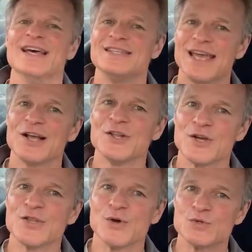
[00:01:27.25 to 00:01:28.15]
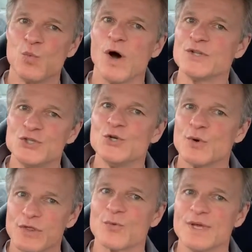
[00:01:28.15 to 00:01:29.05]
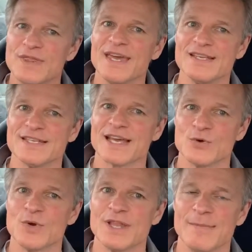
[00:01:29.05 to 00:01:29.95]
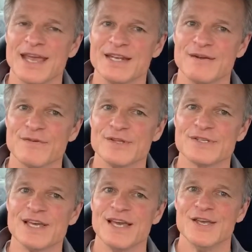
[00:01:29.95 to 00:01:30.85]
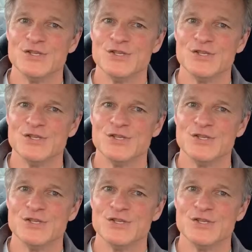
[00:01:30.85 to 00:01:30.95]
Take a look at those 1, 2, or 3 things that can really make a difference,